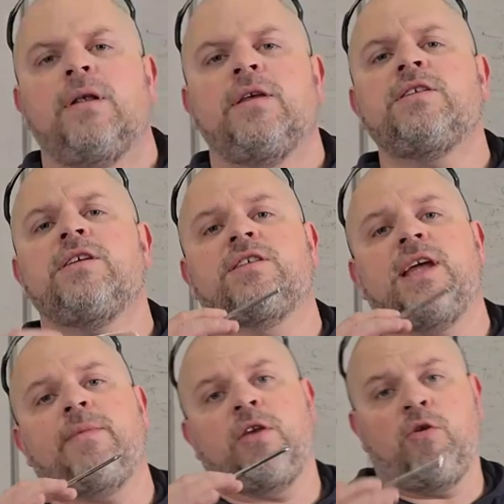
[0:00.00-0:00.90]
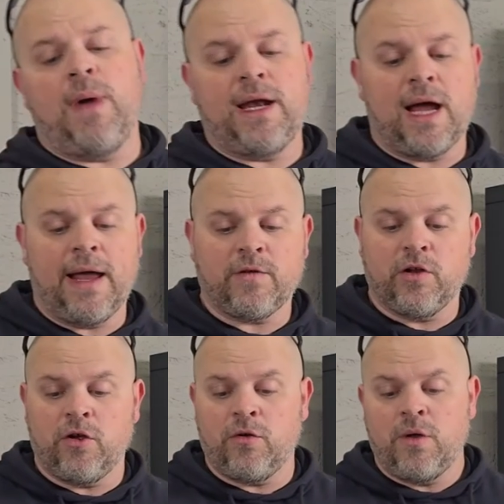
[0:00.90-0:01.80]
This is a step that you may not have to
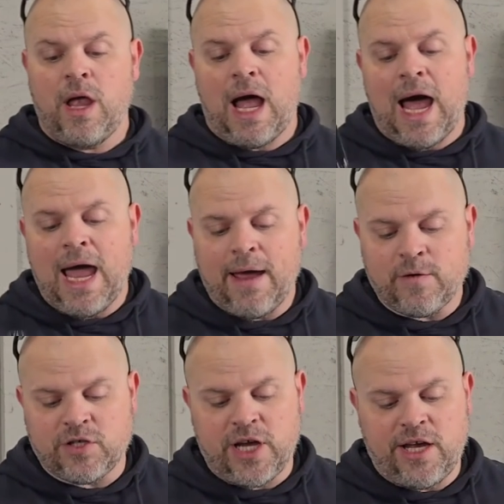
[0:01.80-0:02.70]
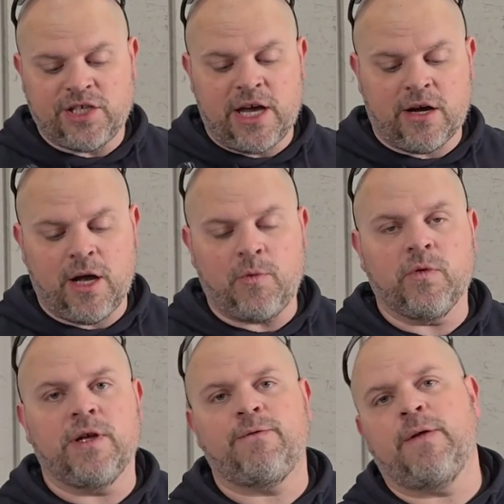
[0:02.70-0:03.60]
do. I have to change out a couple
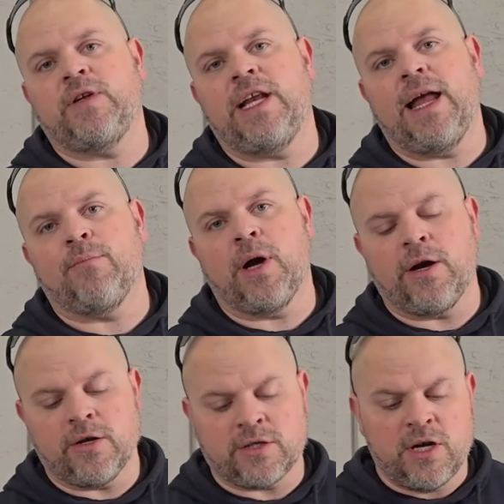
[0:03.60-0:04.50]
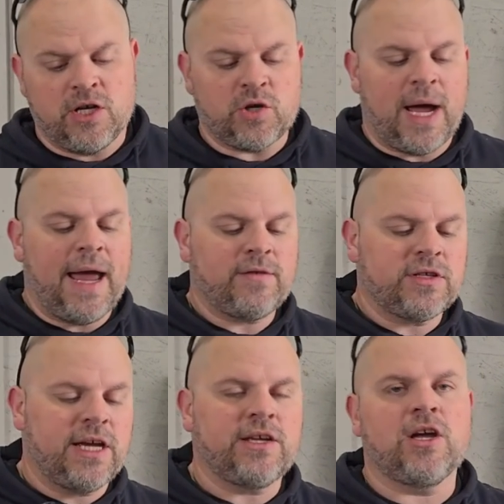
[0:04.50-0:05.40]
of these 15 amp breakers, so I have to
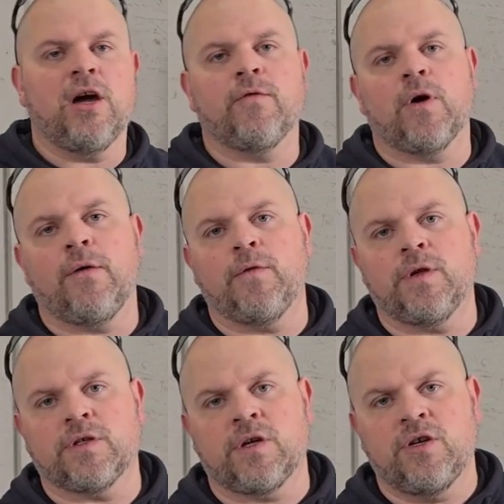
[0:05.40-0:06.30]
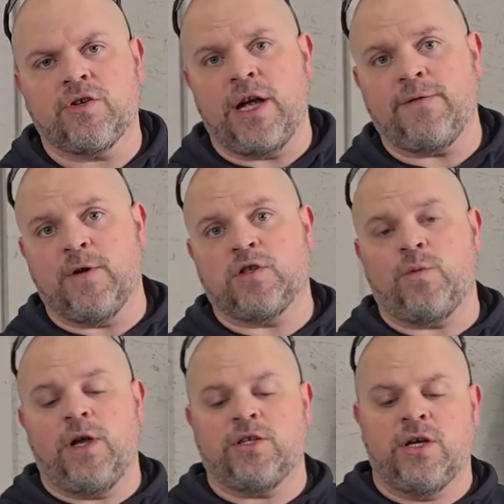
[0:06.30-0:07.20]
take the cover off of this transfer
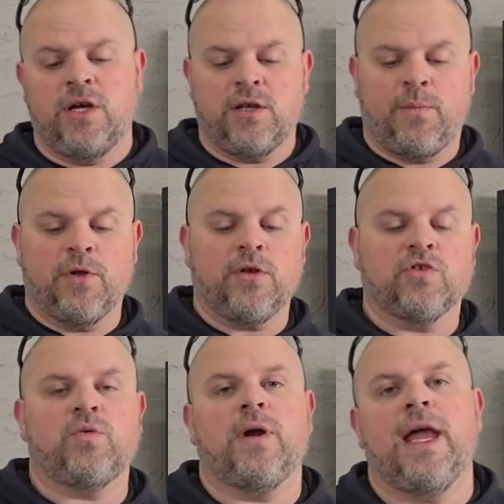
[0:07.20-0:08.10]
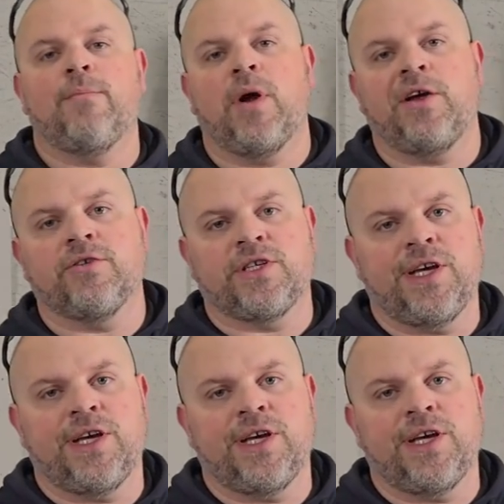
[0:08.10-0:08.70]
switch to put those 20 amp breakers